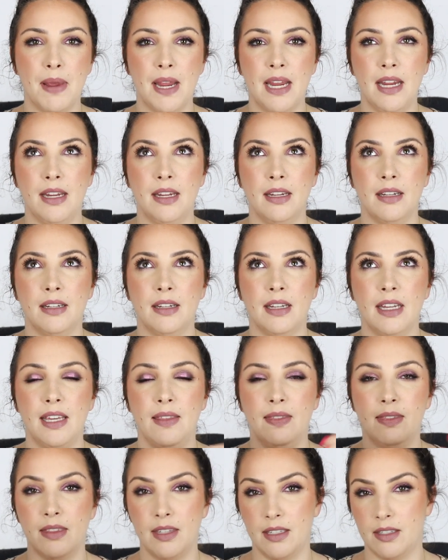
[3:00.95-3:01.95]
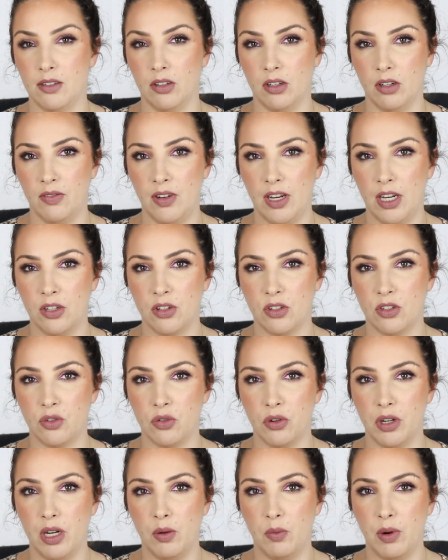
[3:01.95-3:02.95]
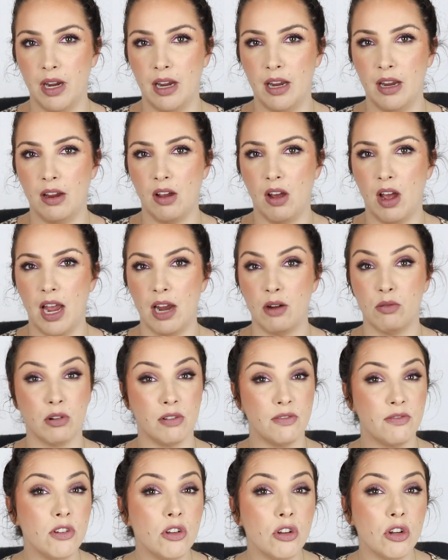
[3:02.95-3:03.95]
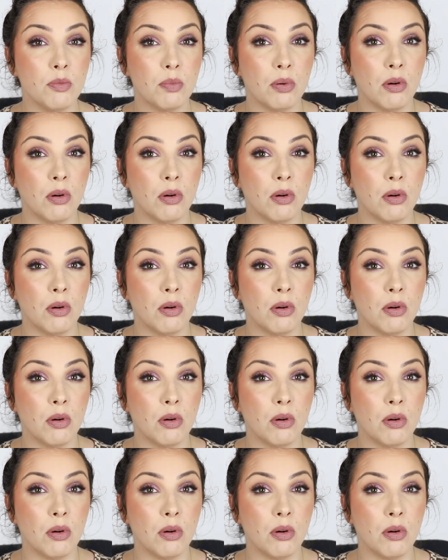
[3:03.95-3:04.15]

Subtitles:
being in this sort of industry where I review